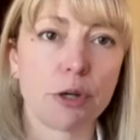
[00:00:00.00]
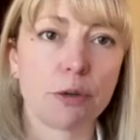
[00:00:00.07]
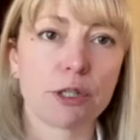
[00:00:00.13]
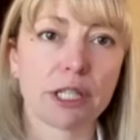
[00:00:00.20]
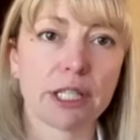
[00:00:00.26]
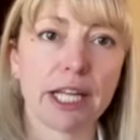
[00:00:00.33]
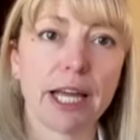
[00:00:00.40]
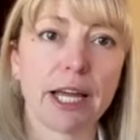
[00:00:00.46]
no
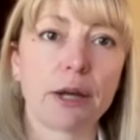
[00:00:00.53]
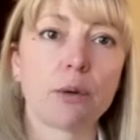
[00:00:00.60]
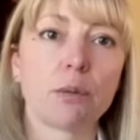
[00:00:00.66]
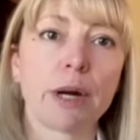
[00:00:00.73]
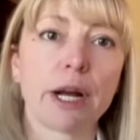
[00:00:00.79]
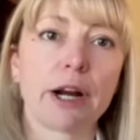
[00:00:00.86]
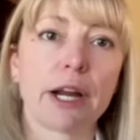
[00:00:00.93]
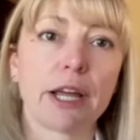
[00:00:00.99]
delay,
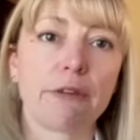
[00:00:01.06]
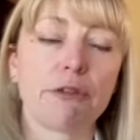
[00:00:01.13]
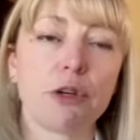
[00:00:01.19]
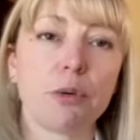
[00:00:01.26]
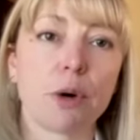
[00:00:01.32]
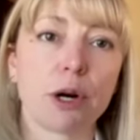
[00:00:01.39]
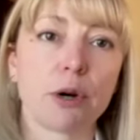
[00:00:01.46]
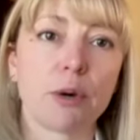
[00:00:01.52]
where if
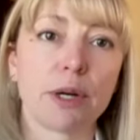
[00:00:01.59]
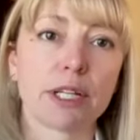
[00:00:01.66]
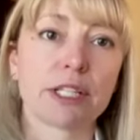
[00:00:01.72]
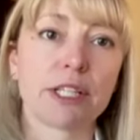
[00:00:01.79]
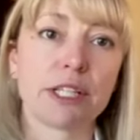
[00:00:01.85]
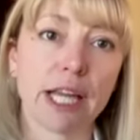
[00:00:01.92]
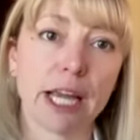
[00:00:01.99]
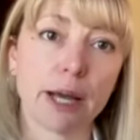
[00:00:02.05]
you are going
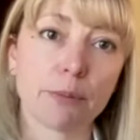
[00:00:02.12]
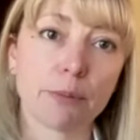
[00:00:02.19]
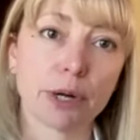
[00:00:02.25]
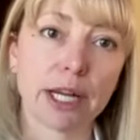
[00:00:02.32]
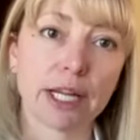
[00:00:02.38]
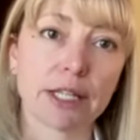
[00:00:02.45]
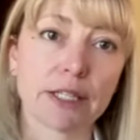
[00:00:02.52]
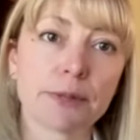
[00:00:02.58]
to dam
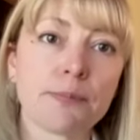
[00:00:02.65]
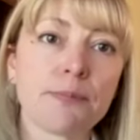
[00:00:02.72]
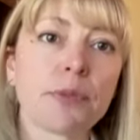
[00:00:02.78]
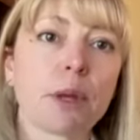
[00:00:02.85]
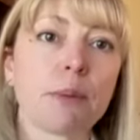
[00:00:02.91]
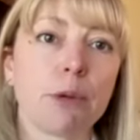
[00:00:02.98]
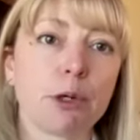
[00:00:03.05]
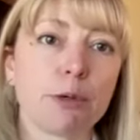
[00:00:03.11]
raise,
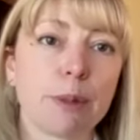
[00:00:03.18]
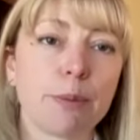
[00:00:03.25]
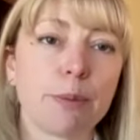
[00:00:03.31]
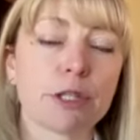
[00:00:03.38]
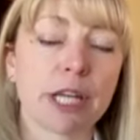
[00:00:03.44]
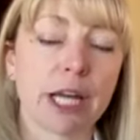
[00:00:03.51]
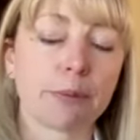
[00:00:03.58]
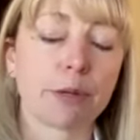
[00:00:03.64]
most
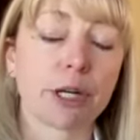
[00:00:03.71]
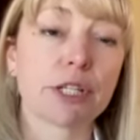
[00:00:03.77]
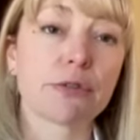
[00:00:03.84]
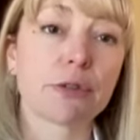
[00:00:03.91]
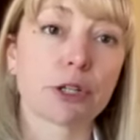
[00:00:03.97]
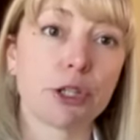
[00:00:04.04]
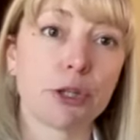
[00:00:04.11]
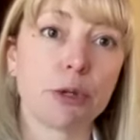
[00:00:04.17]
people dam raise
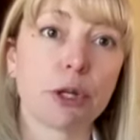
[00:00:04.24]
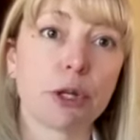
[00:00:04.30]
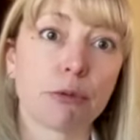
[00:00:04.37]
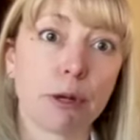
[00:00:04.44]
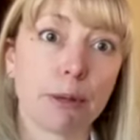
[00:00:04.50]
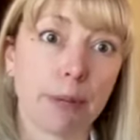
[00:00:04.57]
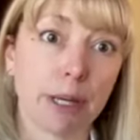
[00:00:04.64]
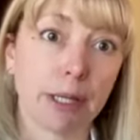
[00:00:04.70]
for 2 to
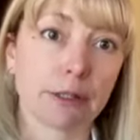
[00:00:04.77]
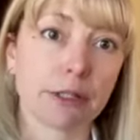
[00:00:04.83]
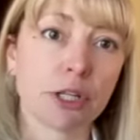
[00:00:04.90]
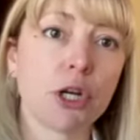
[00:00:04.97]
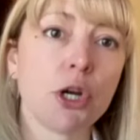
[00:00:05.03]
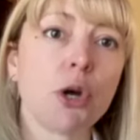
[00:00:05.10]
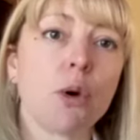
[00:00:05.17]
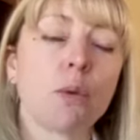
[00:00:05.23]
3 months,
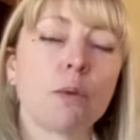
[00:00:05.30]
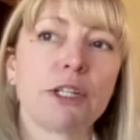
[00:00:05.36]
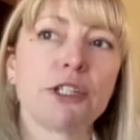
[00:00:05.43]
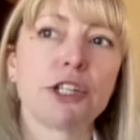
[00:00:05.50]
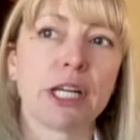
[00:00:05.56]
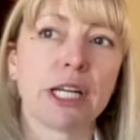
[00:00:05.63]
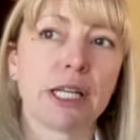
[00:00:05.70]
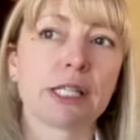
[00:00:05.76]

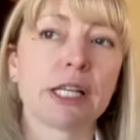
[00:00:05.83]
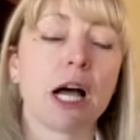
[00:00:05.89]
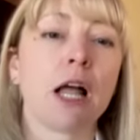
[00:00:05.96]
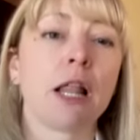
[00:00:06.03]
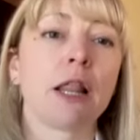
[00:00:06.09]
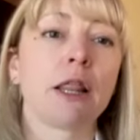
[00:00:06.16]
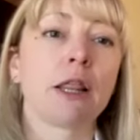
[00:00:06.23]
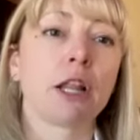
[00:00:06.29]
which is
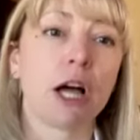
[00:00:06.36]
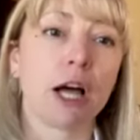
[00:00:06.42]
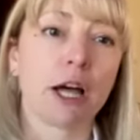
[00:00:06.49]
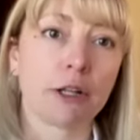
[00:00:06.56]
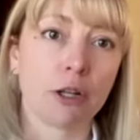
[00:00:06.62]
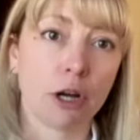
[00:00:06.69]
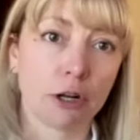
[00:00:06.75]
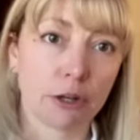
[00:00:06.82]
a
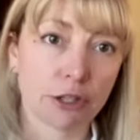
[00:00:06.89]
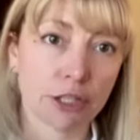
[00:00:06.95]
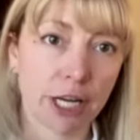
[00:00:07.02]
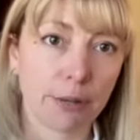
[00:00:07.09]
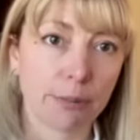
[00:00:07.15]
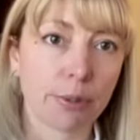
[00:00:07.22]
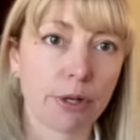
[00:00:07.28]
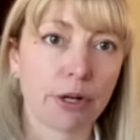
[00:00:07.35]
lot longer
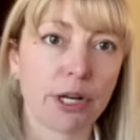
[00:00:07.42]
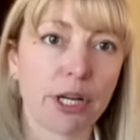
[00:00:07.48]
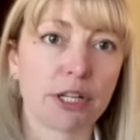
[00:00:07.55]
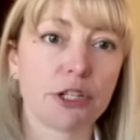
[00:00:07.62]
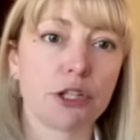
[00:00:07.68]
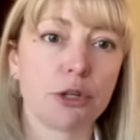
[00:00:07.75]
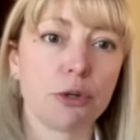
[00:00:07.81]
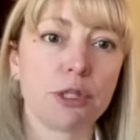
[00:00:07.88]
time
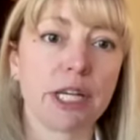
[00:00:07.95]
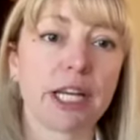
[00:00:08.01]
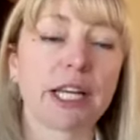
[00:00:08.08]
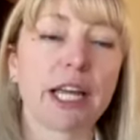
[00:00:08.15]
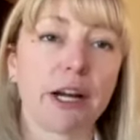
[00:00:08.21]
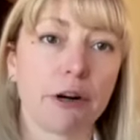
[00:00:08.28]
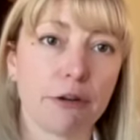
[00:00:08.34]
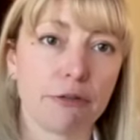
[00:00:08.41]
period to take
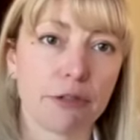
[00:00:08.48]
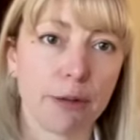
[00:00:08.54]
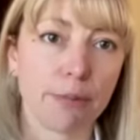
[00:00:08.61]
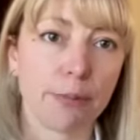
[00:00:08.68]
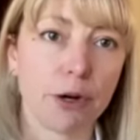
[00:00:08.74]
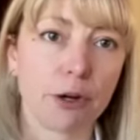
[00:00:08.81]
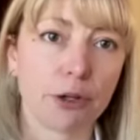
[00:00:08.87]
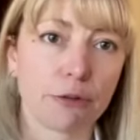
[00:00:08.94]
care of
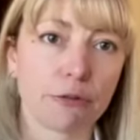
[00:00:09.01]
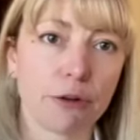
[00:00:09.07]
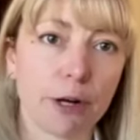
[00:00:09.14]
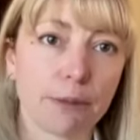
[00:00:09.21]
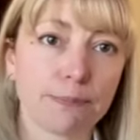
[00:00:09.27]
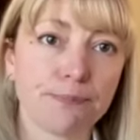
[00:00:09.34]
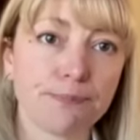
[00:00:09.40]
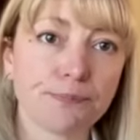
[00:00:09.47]
them on your
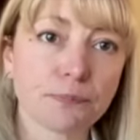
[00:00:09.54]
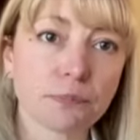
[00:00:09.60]
farm.